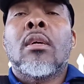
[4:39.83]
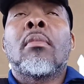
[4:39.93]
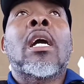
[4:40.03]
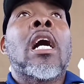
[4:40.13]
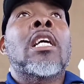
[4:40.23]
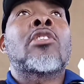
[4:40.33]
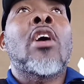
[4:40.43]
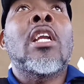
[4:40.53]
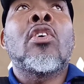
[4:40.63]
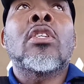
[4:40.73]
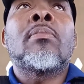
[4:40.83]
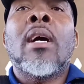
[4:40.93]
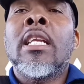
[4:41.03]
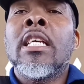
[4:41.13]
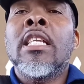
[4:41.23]
Because granny
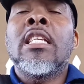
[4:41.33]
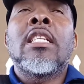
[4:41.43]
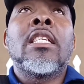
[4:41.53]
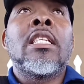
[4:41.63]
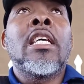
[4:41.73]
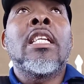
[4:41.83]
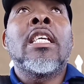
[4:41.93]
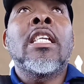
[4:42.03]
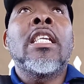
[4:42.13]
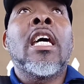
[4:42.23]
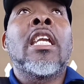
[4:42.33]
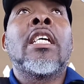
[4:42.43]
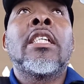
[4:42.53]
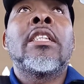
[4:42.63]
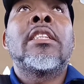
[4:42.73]
husband did did, did dead.